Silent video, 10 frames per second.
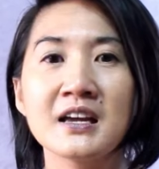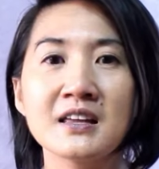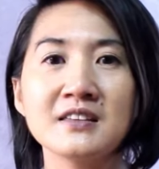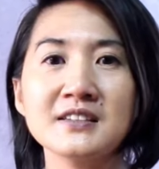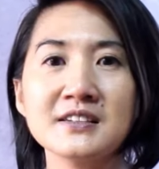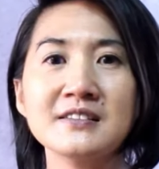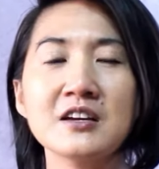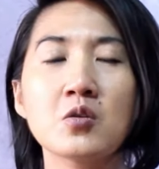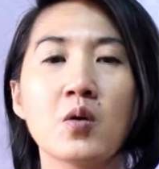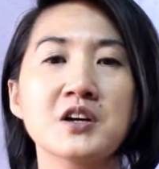This is a
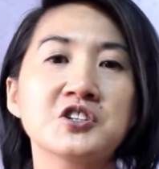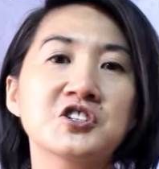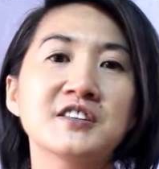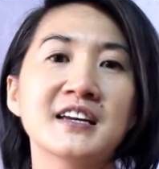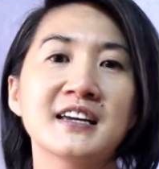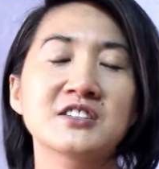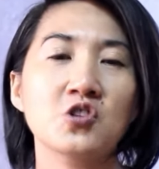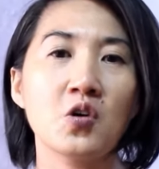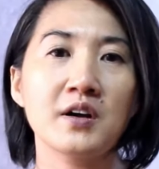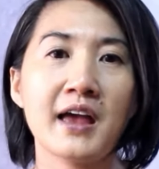question that gets
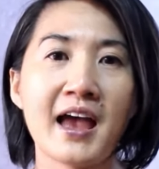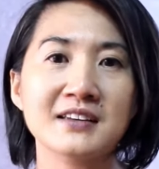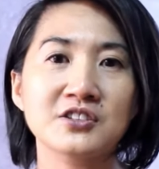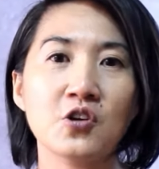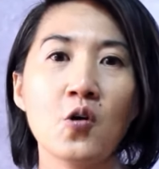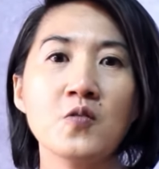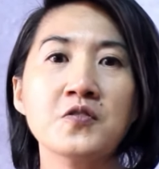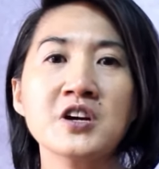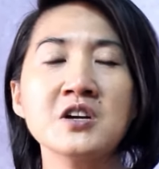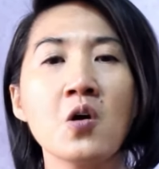asked over
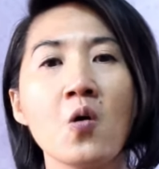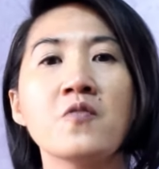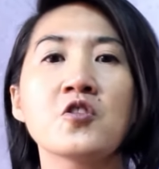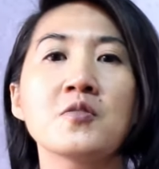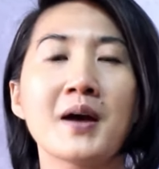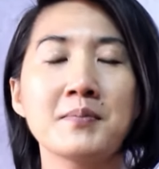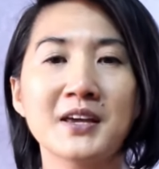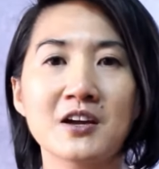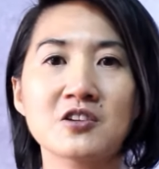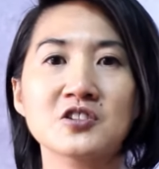and over by
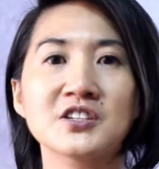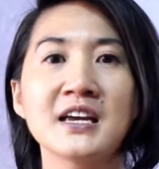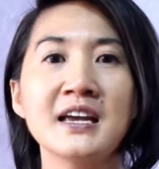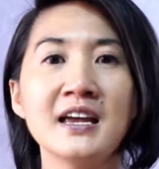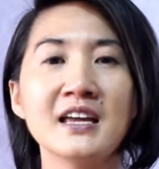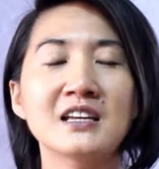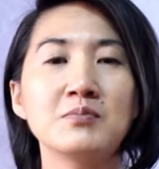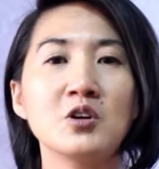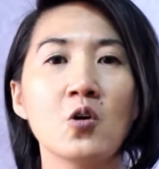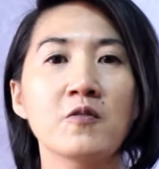beginners. It can
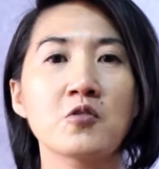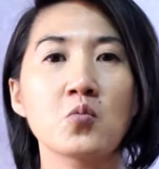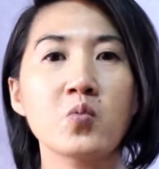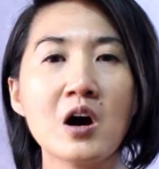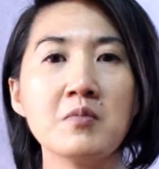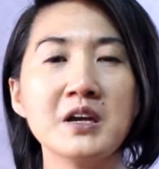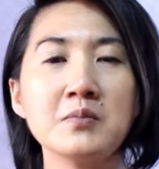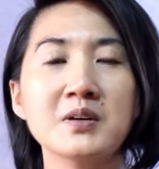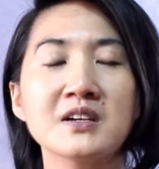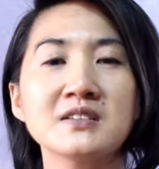be overwhelming
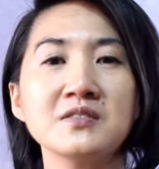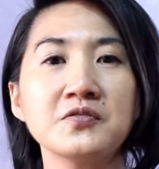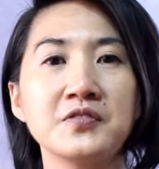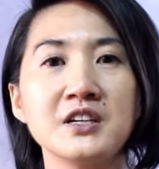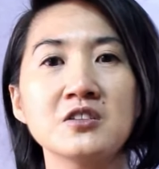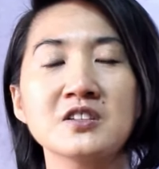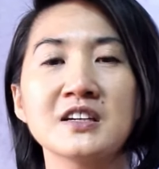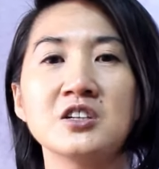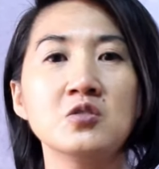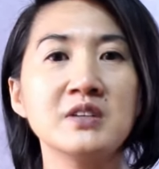because it feels
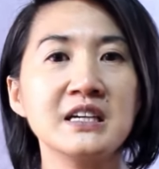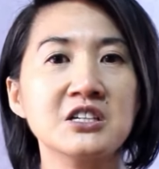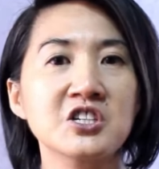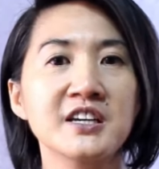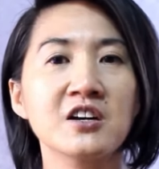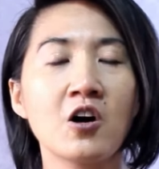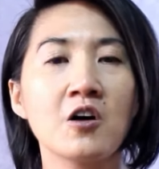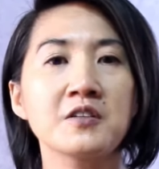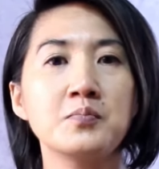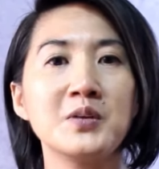like you need to get
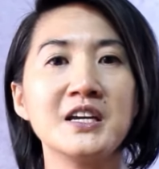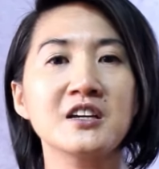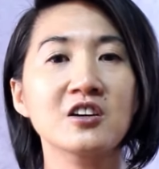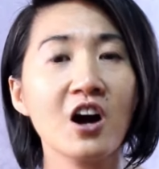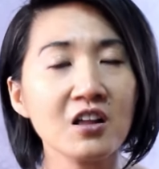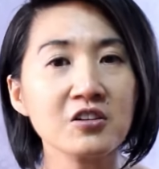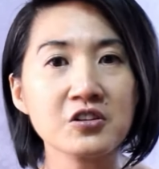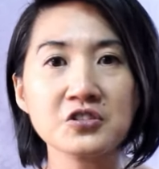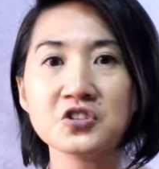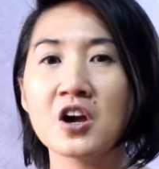all the bead
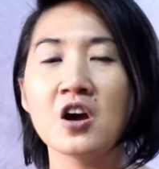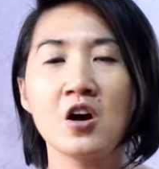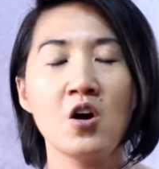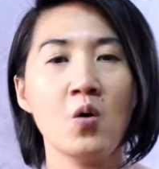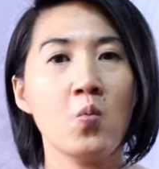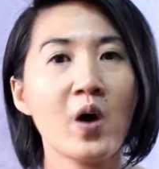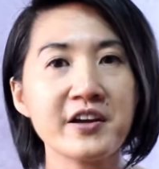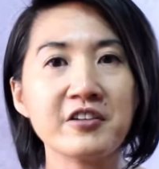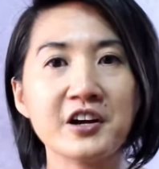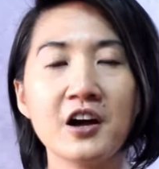colors,
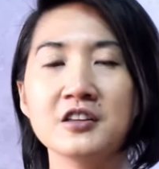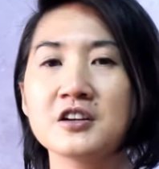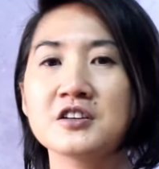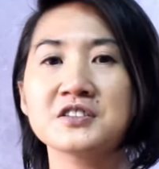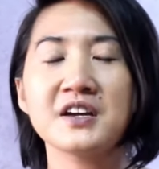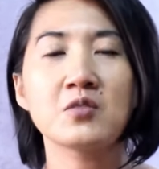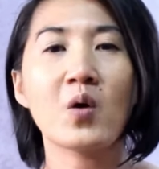wire colors, and